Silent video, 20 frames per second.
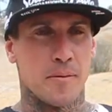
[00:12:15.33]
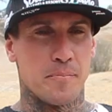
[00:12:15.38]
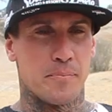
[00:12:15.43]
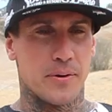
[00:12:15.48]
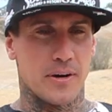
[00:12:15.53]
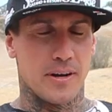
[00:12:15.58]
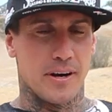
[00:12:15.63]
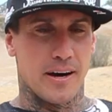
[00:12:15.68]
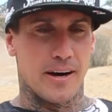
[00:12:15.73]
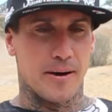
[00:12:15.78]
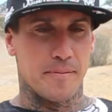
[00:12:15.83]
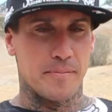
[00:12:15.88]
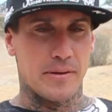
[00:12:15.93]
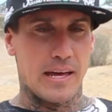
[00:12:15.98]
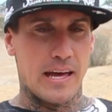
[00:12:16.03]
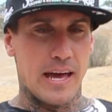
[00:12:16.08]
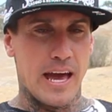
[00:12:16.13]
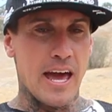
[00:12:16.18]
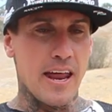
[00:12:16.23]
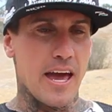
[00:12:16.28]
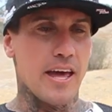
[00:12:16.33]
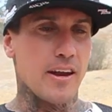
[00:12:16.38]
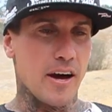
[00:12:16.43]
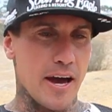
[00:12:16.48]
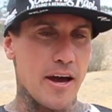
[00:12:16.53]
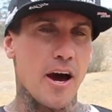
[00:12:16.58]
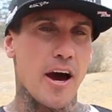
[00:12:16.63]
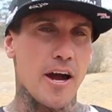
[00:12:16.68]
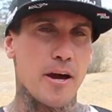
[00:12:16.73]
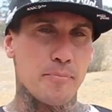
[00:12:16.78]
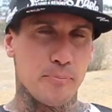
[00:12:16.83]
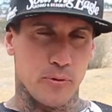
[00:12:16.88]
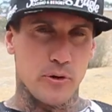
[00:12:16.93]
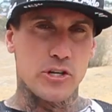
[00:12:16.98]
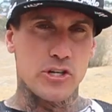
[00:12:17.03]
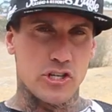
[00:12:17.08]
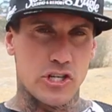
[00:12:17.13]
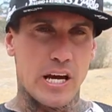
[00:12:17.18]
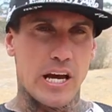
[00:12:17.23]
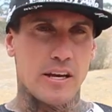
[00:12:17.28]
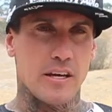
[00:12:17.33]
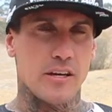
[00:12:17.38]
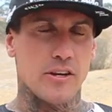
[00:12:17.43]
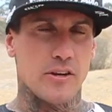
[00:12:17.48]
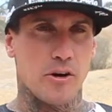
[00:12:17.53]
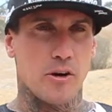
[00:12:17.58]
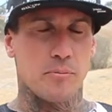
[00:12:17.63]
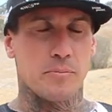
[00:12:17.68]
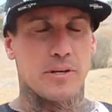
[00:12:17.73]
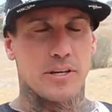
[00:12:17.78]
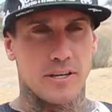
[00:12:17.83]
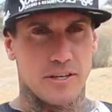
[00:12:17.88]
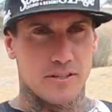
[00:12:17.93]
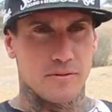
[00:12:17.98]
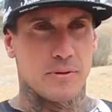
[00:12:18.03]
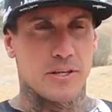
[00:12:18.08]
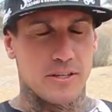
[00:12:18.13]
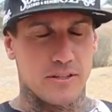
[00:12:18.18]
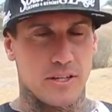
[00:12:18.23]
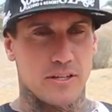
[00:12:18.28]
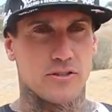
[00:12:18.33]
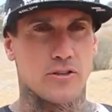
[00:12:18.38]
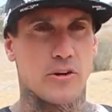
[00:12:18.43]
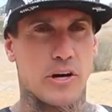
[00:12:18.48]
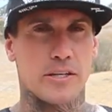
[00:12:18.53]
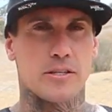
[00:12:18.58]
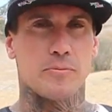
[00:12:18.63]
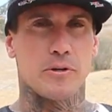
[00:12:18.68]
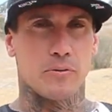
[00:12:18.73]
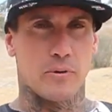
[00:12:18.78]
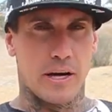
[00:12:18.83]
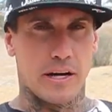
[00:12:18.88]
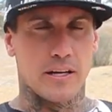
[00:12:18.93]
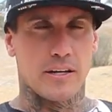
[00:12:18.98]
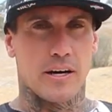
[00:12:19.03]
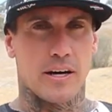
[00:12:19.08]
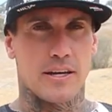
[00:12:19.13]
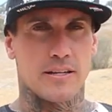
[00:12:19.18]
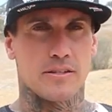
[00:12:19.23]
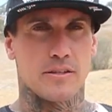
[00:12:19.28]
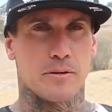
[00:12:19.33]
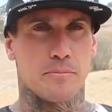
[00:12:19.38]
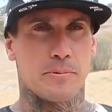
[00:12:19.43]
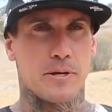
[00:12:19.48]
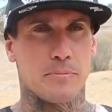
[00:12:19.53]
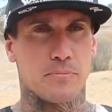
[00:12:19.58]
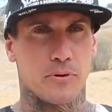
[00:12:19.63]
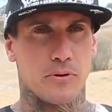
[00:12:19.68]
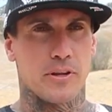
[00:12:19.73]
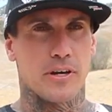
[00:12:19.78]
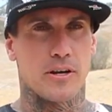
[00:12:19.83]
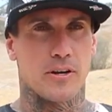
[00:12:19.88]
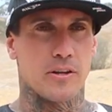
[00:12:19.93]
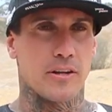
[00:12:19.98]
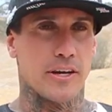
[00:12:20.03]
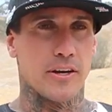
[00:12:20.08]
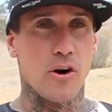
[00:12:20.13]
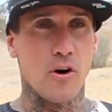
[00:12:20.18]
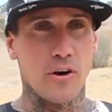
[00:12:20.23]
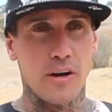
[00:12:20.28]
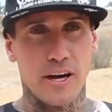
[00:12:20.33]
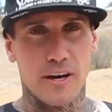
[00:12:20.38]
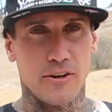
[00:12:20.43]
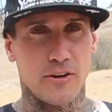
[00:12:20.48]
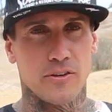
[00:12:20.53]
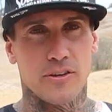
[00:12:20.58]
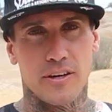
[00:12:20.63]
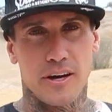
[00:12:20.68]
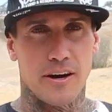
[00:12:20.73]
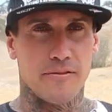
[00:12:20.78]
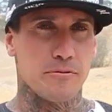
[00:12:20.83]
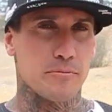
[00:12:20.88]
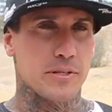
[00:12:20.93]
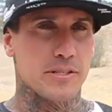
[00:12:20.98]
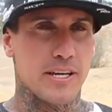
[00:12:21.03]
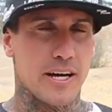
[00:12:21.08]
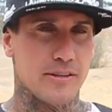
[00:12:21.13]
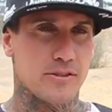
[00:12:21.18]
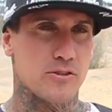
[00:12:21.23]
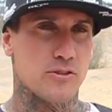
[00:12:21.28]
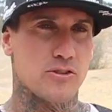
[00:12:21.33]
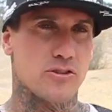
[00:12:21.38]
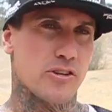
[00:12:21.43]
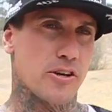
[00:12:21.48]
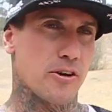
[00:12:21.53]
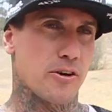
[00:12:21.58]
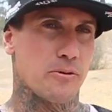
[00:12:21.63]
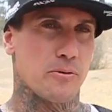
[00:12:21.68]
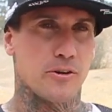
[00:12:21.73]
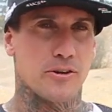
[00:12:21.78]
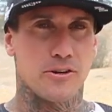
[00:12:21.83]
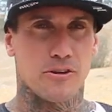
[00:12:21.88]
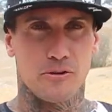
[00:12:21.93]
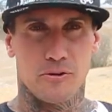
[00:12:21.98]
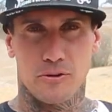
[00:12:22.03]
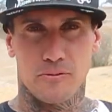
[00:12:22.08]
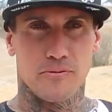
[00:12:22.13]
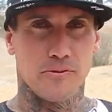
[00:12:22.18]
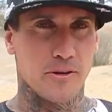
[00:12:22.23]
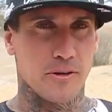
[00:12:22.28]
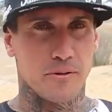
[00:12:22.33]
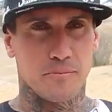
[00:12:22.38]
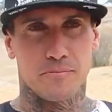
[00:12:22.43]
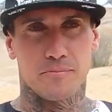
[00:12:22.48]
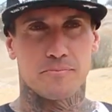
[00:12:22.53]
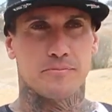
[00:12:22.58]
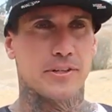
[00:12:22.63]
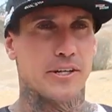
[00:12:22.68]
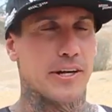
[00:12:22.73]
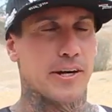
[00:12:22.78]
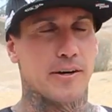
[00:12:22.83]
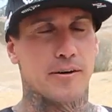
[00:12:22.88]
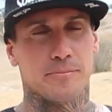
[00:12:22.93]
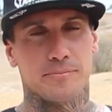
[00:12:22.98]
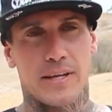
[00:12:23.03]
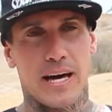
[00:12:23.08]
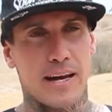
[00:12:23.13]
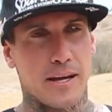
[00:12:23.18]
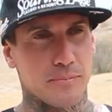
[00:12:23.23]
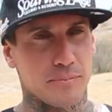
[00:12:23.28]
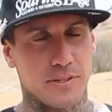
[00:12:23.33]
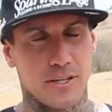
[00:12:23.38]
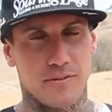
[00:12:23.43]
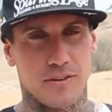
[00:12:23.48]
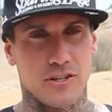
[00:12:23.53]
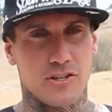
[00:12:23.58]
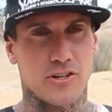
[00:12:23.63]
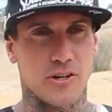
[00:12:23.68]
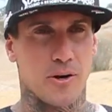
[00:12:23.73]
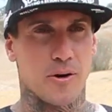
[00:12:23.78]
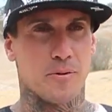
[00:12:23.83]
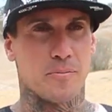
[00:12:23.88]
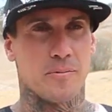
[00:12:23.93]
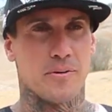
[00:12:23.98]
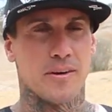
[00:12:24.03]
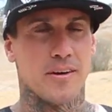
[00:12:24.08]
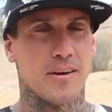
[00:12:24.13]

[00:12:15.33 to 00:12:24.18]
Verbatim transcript: But uh, and, and I, I, appreciate it, you know, because I mean, it's, it's, great to be recognized and the people that are like, oh yeah, you're the guy from the tattoo show or you're from, uh -huh. you know, that MTV show.